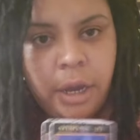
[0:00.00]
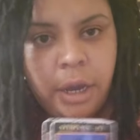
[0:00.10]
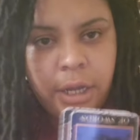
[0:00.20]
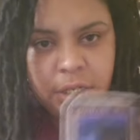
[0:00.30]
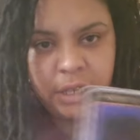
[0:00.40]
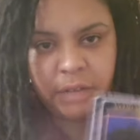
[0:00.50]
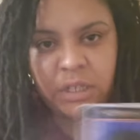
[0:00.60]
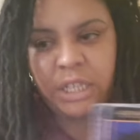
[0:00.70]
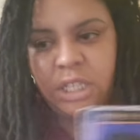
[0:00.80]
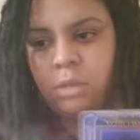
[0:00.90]
I just have to
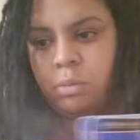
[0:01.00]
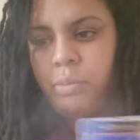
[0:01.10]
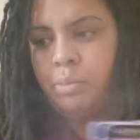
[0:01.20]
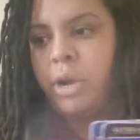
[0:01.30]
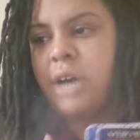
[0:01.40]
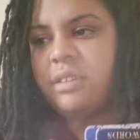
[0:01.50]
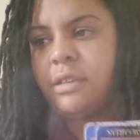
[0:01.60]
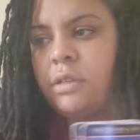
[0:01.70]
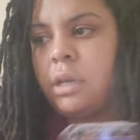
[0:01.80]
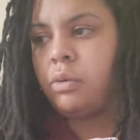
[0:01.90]
like process
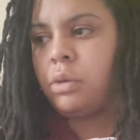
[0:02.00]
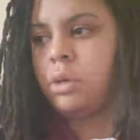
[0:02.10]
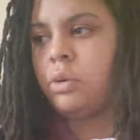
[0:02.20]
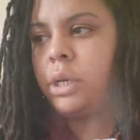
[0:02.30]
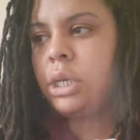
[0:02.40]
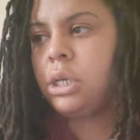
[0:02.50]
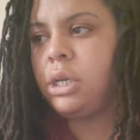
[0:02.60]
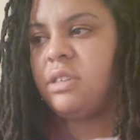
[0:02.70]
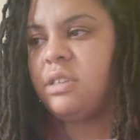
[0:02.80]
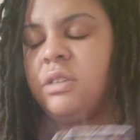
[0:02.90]
that really quick
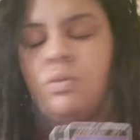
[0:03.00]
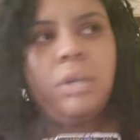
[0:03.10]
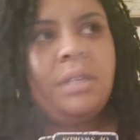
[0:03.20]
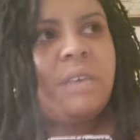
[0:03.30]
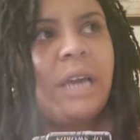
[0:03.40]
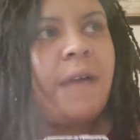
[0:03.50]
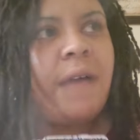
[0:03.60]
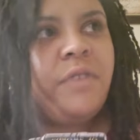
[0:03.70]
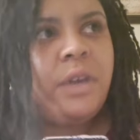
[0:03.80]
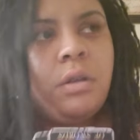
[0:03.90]
because it's like I
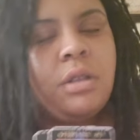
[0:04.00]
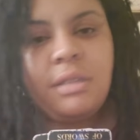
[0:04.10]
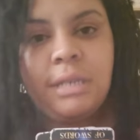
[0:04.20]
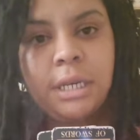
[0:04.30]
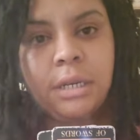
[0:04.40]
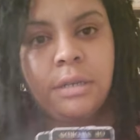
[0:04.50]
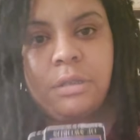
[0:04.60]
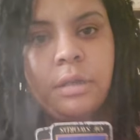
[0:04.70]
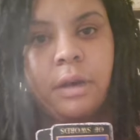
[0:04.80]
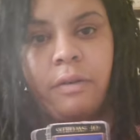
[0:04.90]
feel the
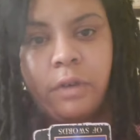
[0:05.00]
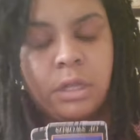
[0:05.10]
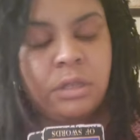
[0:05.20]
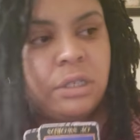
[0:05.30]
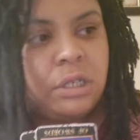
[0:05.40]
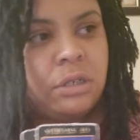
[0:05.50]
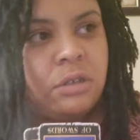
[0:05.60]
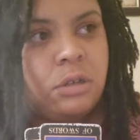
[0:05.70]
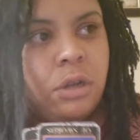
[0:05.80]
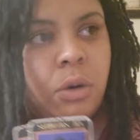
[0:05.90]
tears,
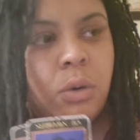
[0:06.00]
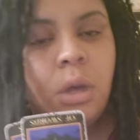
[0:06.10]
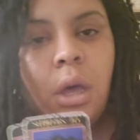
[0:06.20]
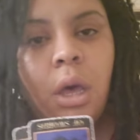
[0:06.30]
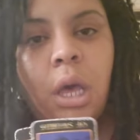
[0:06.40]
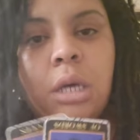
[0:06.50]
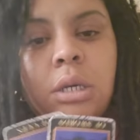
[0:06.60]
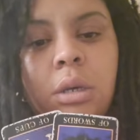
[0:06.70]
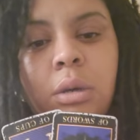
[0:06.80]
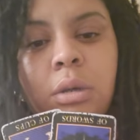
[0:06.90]
you know?
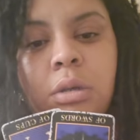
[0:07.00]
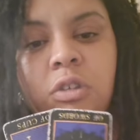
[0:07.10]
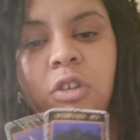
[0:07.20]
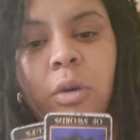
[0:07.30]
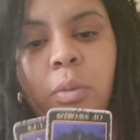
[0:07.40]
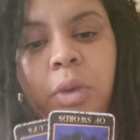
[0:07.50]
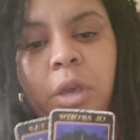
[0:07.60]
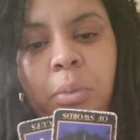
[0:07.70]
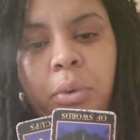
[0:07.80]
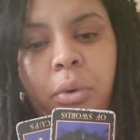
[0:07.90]
Certain
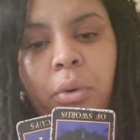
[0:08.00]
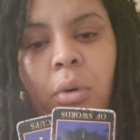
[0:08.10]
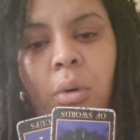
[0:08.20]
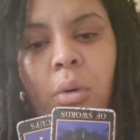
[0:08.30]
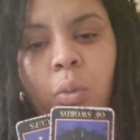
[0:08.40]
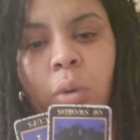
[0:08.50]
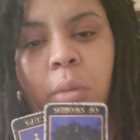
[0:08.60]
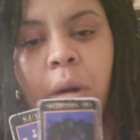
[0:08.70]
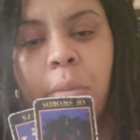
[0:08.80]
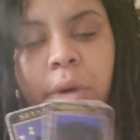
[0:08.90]
people were
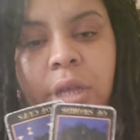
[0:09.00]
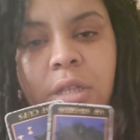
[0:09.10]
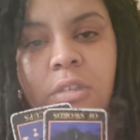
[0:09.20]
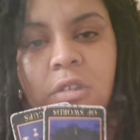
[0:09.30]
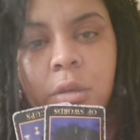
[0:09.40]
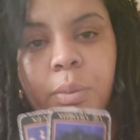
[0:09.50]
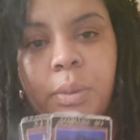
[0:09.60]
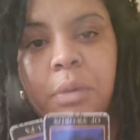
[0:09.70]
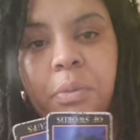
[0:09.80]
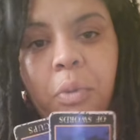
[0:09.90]
my brothers, certain
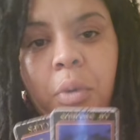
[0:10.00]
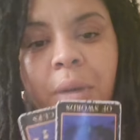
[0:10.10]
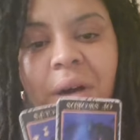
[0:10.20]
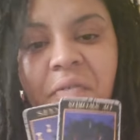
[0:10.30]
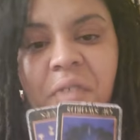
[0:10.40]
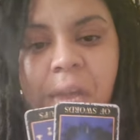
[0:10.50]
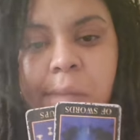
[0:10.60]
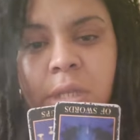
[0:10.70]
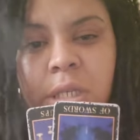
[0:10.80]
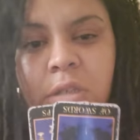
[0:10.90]
people were my
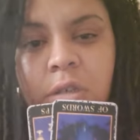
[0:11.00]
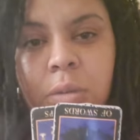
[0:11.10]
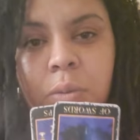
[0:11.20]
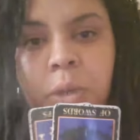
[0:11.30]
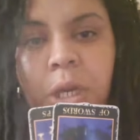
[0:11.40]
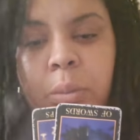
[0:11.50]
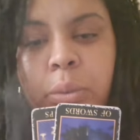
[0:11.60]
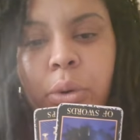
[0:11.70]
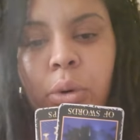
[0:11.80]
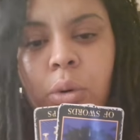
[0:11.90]
family, certain
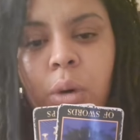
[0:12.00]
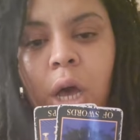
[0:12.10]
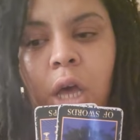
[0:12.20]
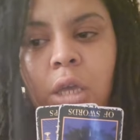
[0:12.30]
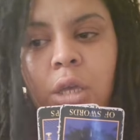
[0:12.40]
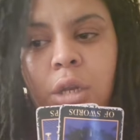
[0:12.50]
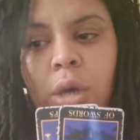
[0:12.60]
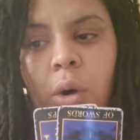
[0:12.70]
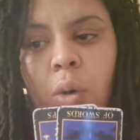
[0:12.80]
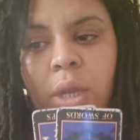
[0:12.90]
people, you
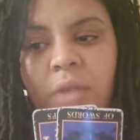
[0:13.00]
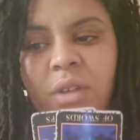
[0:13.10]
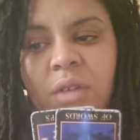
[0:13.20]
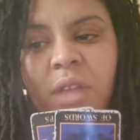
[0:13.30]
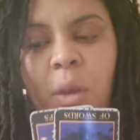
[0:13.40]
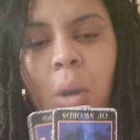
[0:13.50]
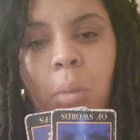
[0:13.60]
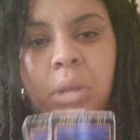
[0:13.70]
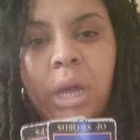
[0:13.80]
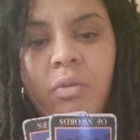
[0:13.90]
know, even if they weren't
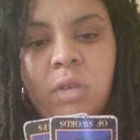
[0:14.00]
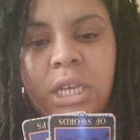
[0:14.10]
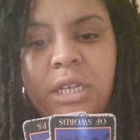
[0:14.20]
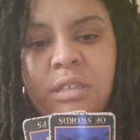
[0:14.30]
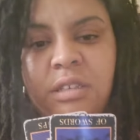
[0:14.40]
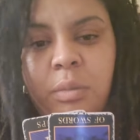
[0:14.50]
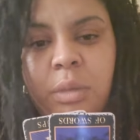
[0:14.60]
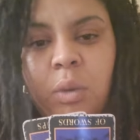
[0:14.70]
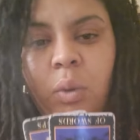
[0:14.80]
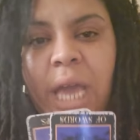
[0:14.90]
blood related to
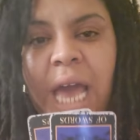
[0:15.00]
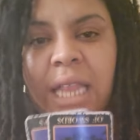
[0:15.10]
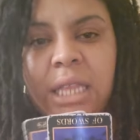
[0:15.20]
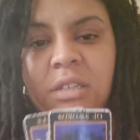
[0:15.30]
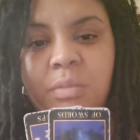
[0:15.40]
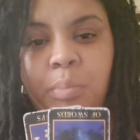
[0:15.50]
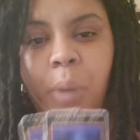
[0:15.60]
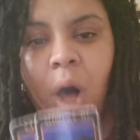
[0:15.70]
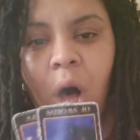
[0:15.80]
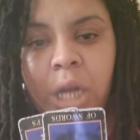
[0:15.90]
me, we had this
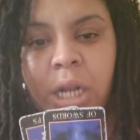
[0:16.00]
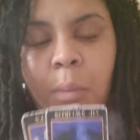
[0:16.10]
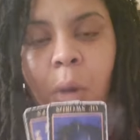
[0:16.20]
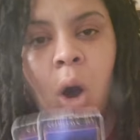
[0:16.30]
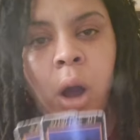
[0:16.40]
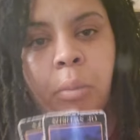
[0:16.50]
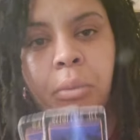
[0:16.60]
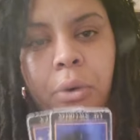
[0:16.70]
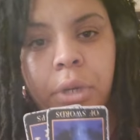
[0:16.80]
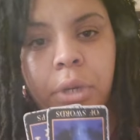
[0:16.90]
bond. I'm
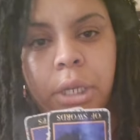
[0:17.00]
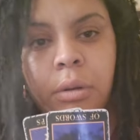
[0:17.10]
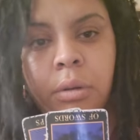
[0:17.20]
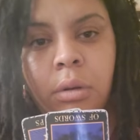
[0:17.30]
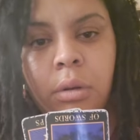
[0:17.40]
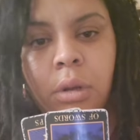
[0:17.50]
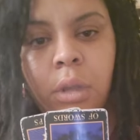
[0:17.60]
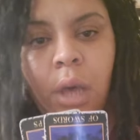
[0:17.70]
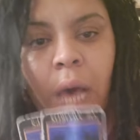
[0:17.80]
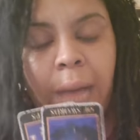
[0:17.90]
heartbroken.
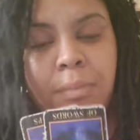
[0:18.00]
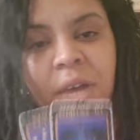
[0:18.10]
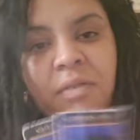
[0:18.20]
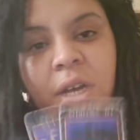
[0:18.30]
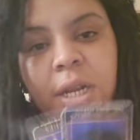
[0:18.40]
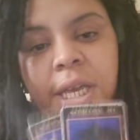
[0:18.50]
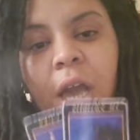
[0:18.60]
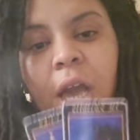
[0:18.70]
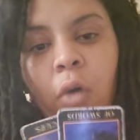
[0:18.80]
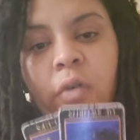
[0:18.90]
I'm never going to
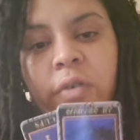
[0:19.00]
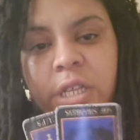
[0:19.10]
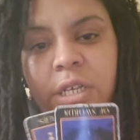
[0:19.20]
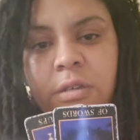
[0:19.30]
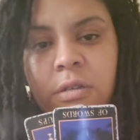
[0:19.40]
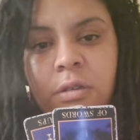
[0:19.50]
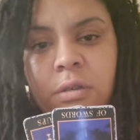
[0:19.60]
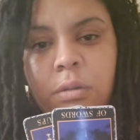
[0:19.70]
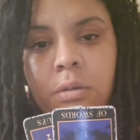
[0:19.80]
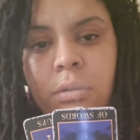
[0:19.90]
get over this.
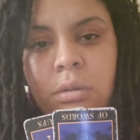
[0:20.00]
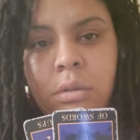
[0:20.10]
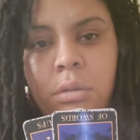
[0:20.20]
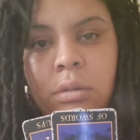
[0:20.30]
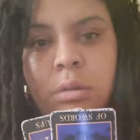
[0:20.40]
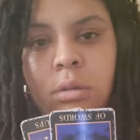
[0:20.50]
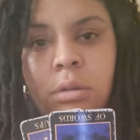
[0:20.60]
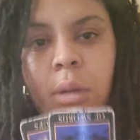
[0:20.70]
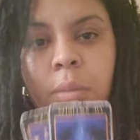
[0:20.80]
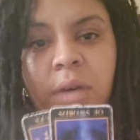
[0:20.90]

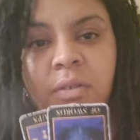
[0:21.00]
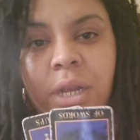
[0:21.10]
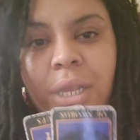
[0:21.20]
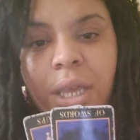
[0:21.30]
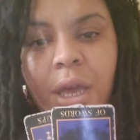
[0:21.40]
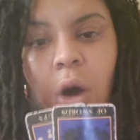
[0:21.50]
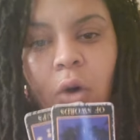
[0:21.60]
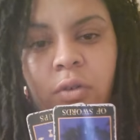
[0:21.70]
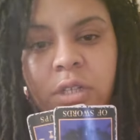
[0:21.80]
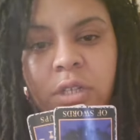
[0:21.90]
I'm never going to get
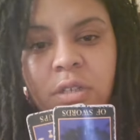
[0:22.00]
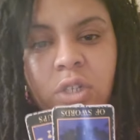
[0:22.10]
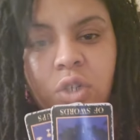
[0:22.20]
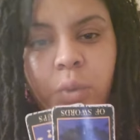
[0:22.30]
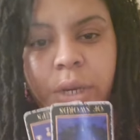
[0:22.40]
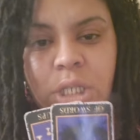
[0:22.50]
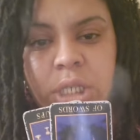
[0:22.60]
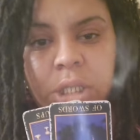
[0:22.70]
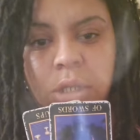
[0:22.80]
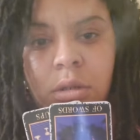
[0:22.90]
over this
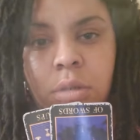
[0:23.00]
situation.